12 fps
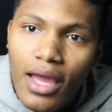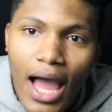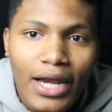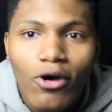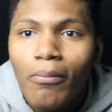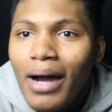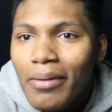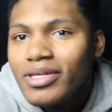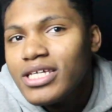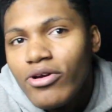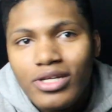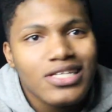I know Bobby
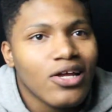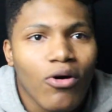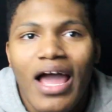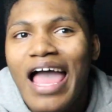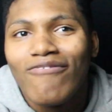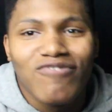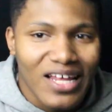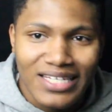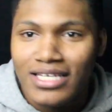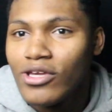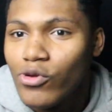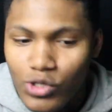Tarantino had
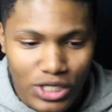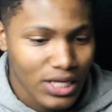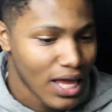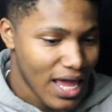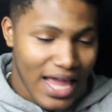Flexecution.